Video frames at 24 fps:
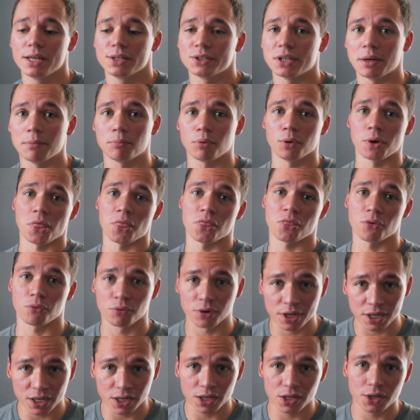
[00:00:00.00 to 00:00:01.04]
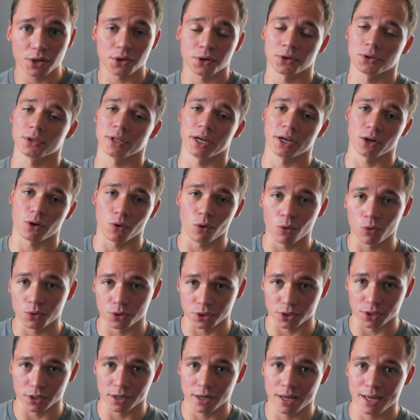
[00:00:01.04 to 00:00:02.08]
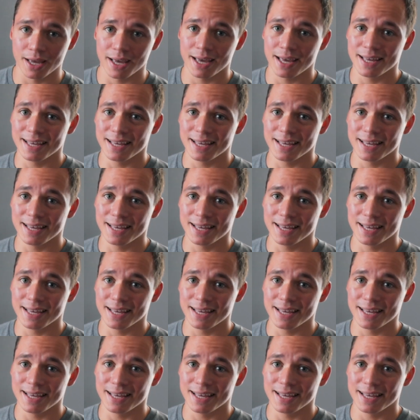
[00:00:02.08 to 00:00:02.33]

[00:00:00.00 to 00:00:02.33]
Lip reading: 10.3 or like older,